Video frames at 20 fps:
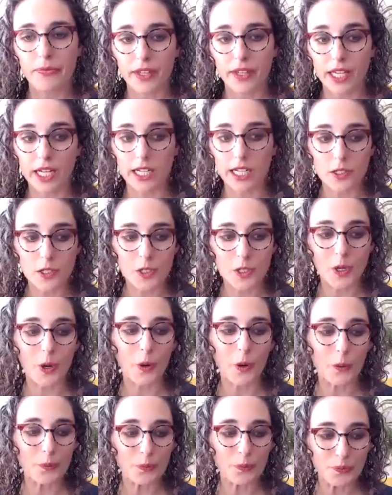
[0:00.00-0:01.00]
And
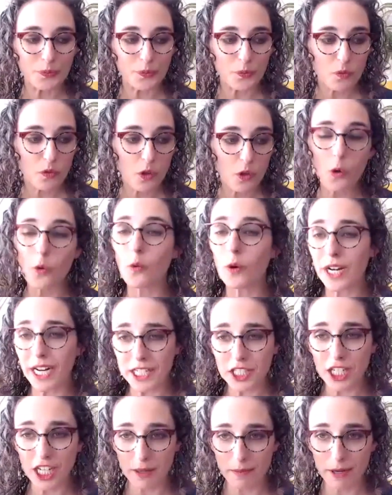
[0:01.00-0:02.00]
so when I
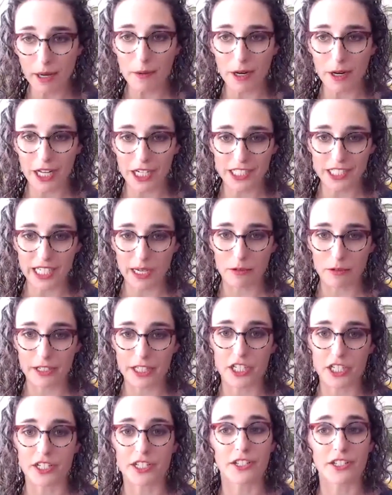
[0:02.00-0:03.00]
talk about product
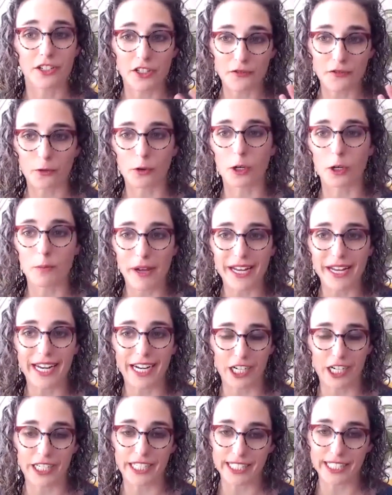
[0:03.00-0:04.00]
operations, there's 4 main
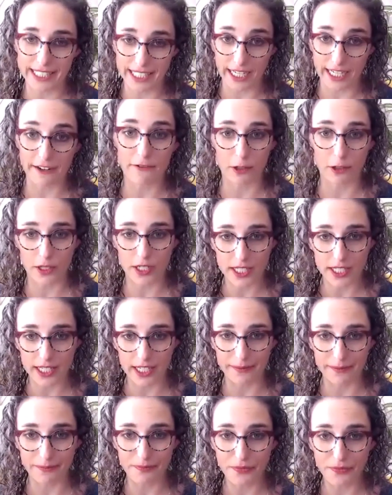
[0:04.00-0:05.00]
areas that I focus
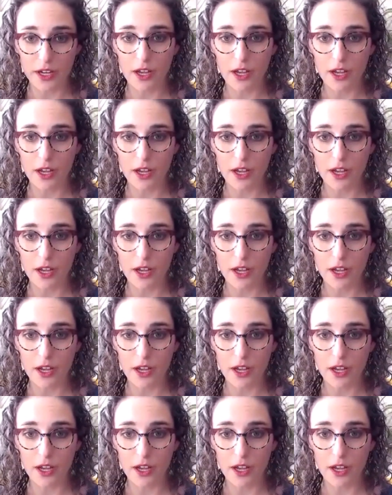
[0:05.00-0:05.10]
on.